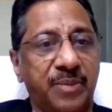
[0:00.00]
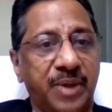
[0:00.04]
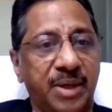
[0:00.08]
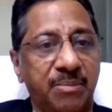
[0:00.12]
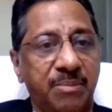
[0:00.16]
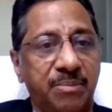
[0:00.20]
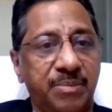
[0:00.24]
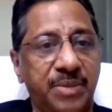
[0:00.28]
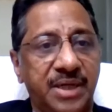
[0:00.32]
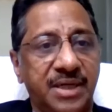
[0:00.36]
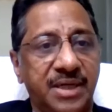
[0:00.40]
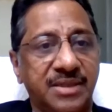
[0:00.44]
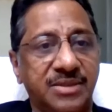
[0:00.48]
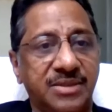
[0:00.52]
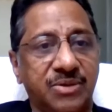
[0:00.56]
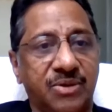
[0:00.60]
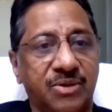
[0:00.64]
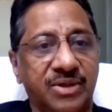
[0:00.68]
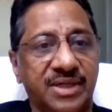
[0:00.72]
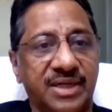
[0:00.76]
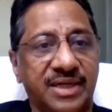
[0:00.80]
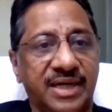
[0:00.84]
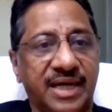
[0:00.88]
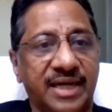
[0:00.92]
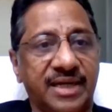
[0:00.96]
members or
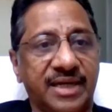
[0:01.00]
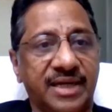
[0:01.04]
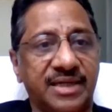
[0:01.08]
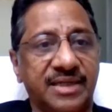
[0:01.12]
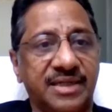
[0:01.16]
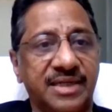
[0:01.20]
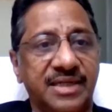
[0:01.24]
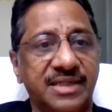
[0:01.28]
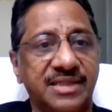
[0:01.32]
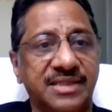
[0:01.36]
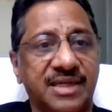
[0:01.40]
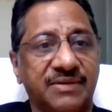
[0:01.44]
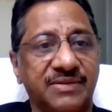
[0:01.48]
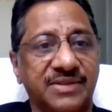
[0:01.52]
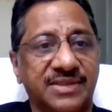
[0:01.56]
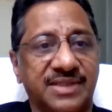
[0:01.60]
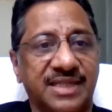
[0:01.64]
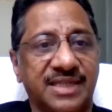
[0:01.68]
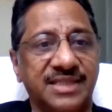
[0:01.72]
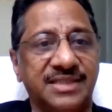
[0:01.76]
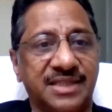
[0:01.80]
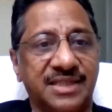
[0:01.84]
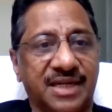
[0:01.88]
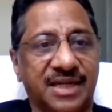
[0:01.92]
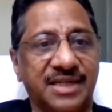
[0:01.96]
the directors have
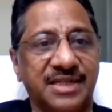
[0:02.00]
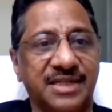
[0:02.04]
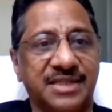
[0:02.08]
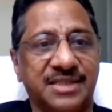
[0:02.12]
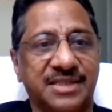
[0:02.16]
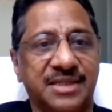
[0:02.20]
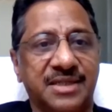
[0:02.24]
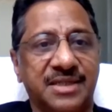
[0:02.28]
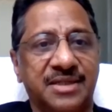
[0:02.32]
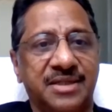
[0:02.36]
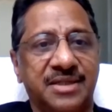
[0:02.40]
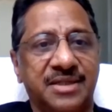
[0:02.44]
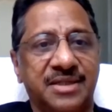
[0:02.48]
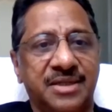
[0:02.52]
such rights.